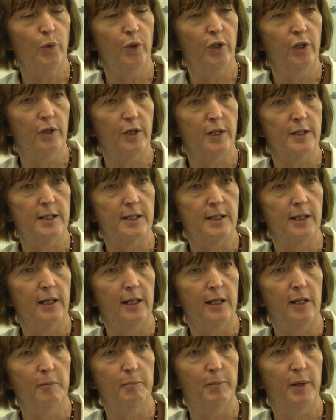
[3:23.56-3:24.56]
work is
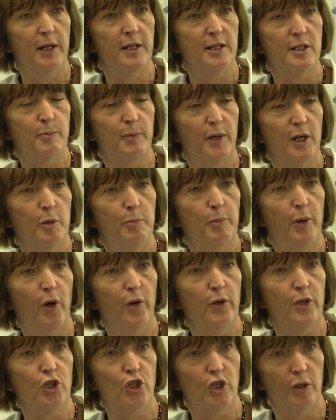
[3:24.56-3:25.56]
taking place by a
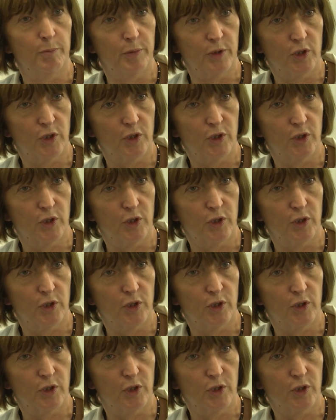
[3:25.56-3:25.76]
partnership